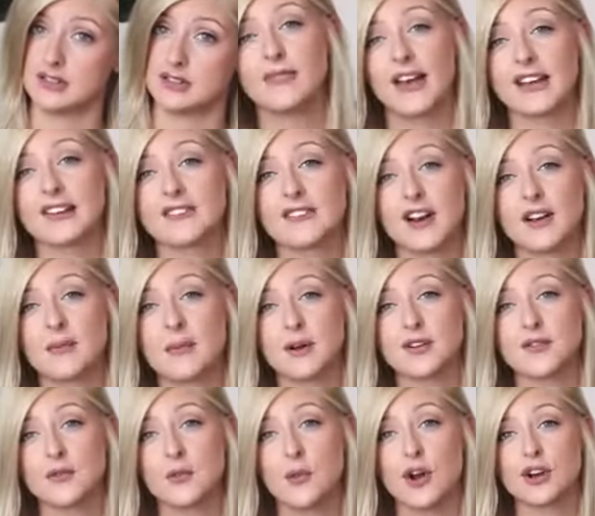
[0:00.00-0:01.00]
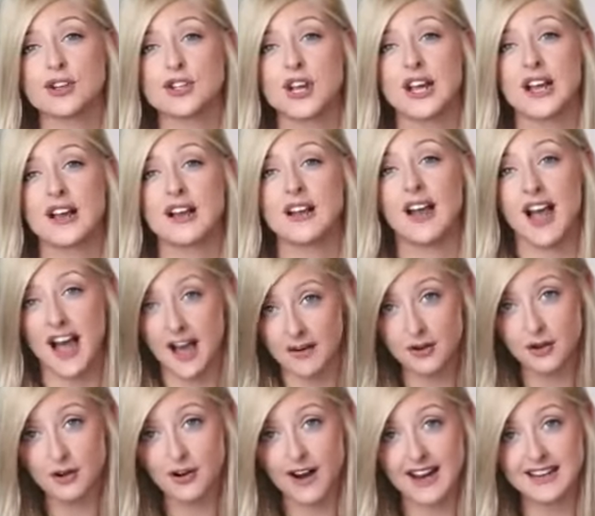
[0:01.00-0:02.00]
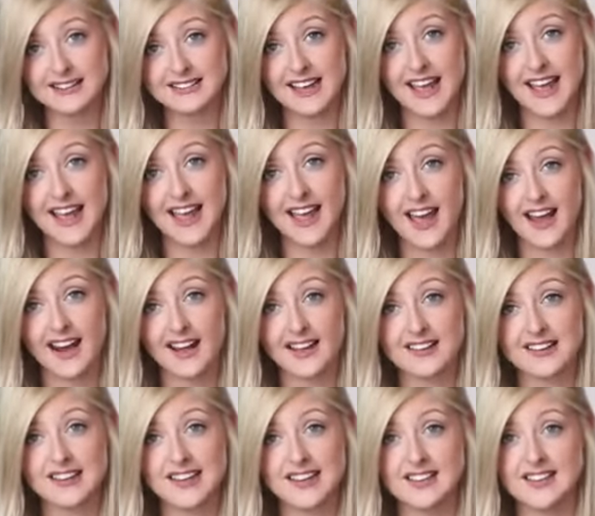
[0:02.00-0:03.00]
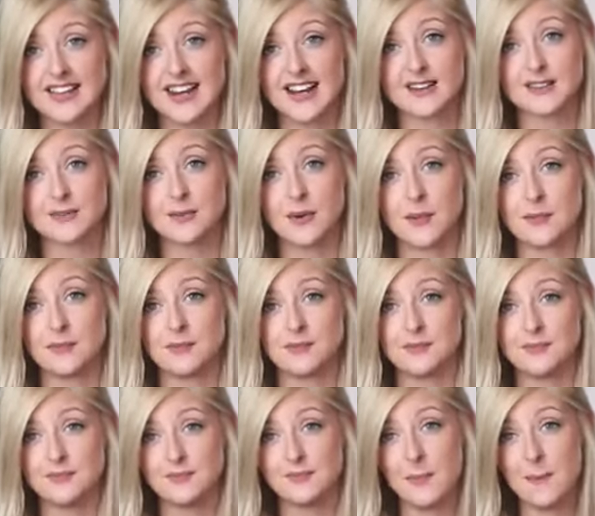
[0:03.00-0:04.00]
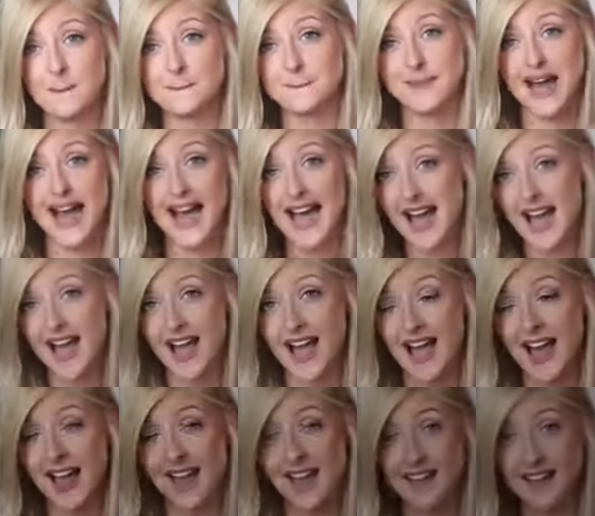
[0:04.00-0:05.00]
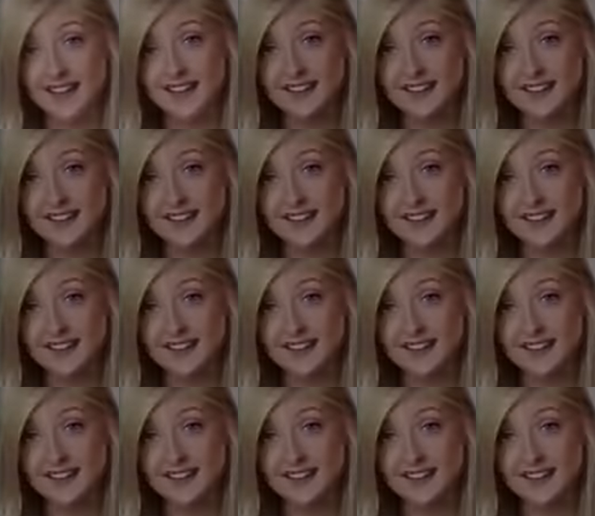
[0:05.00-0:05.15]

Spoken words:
Thanks very much for watching. Have a great day, and I'll see you in the next one. Bye.